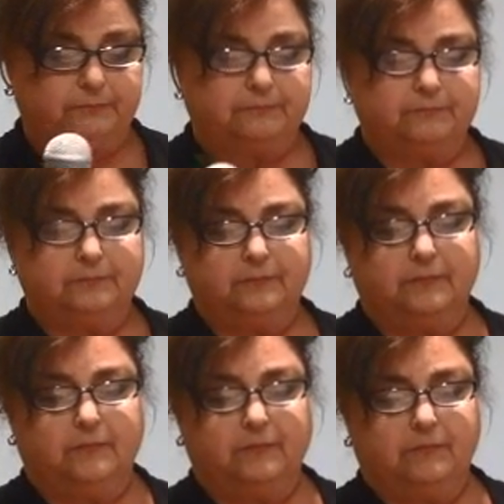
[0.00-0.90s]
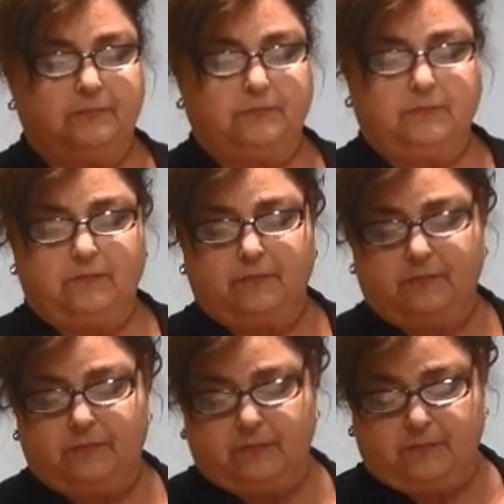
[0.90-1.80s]

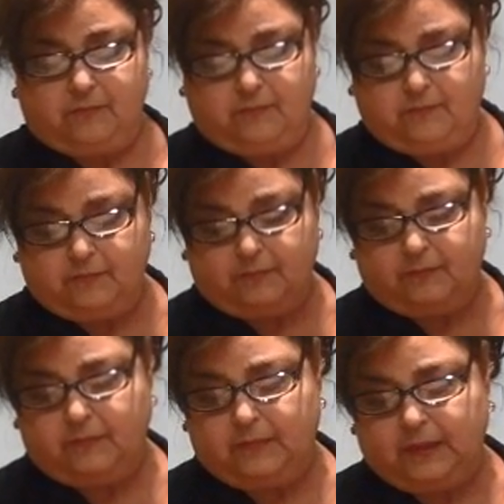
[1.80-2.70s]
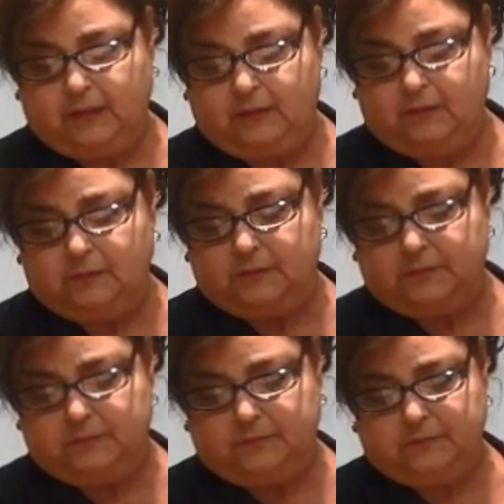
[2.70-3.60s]

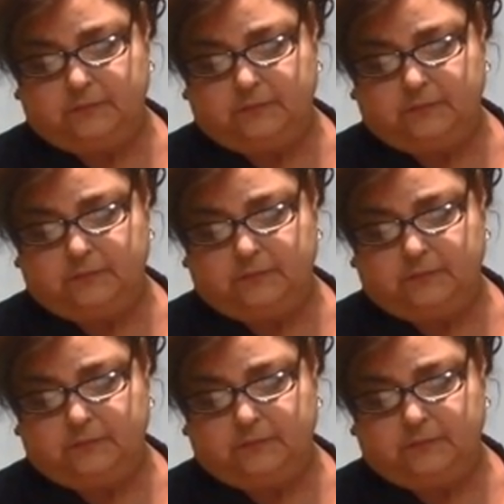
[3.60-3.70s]
Nobody speaks.